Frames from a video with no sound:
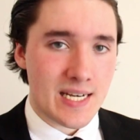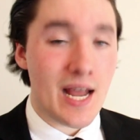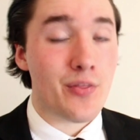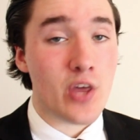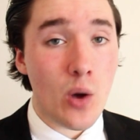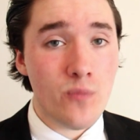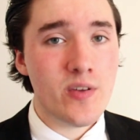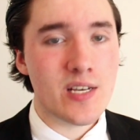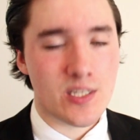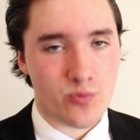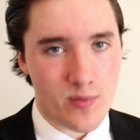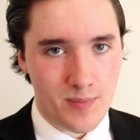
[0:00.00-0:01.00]
Now, the
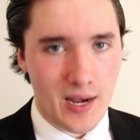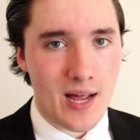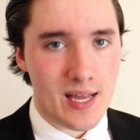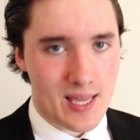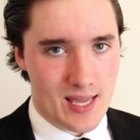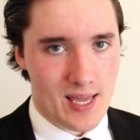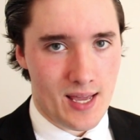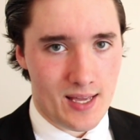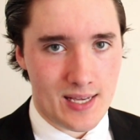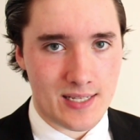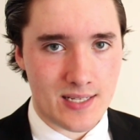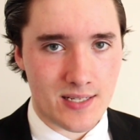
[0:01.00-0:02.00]
obvious reply here
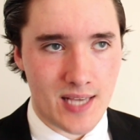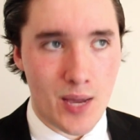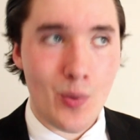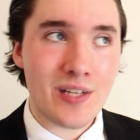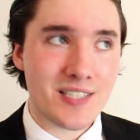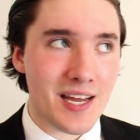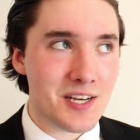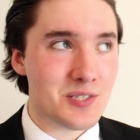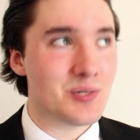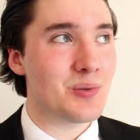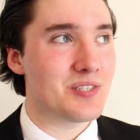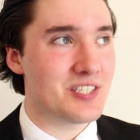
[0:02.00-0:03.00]
is to say, well,
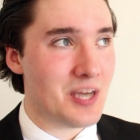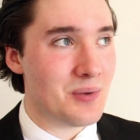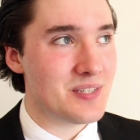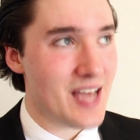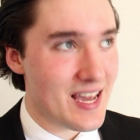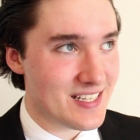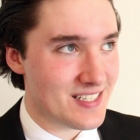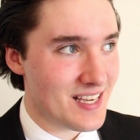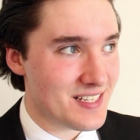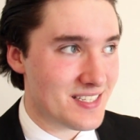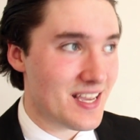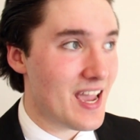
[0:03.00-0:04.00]
dinosaurs don't
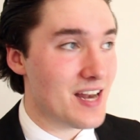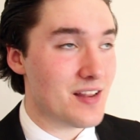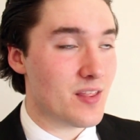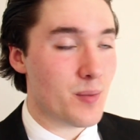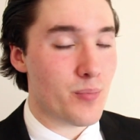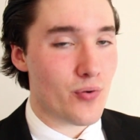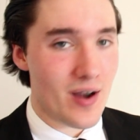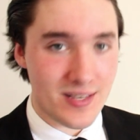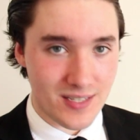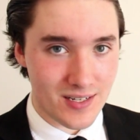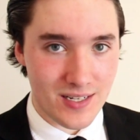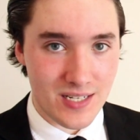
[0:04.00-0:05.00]
exist in the
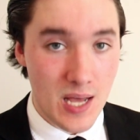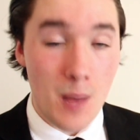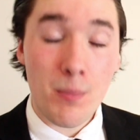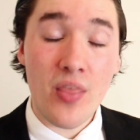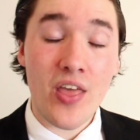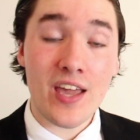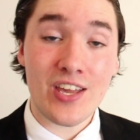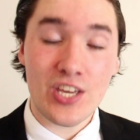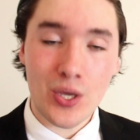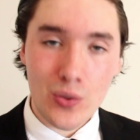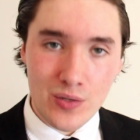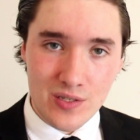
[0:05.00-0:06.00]
present, but they
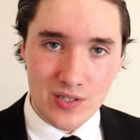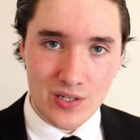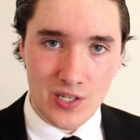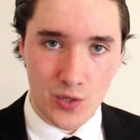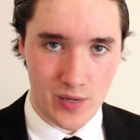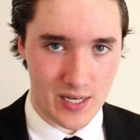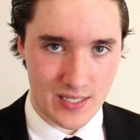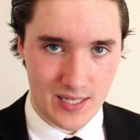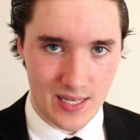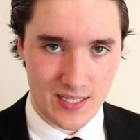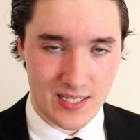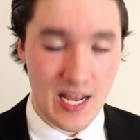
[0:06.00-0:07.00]
used to
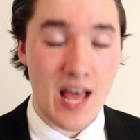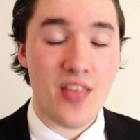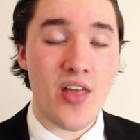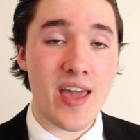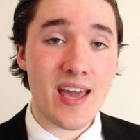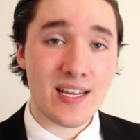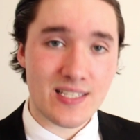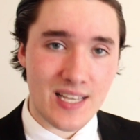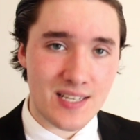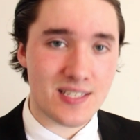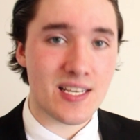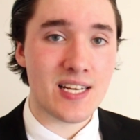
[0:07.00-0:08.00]
exist. They
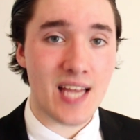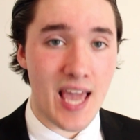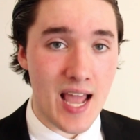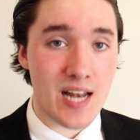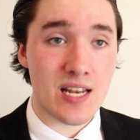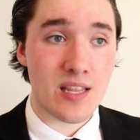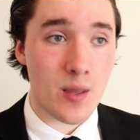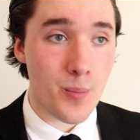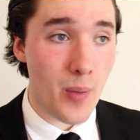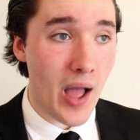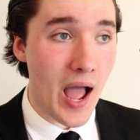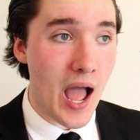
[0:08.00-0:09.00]
existed in the
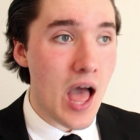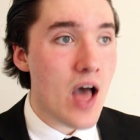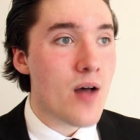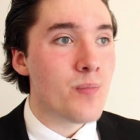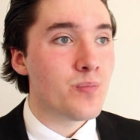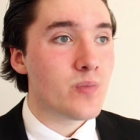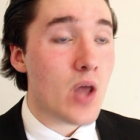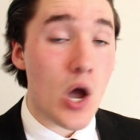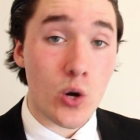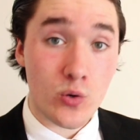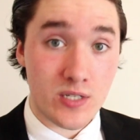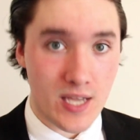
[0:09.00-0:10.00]
past.
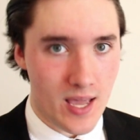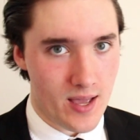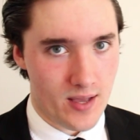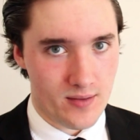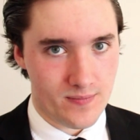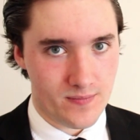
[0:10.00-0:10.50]
Oh dear.